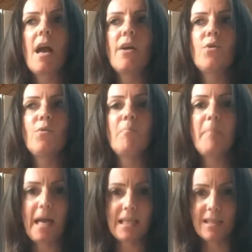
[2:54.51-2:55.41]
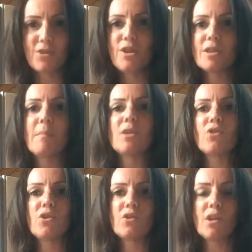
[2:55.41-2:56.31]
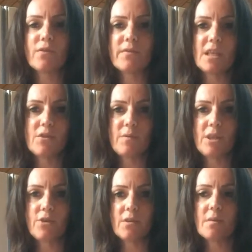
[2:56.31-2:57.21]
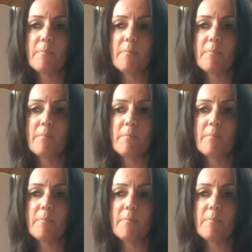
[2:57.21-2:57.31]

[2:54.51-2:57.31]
how badly she has misjudged a lot of situations.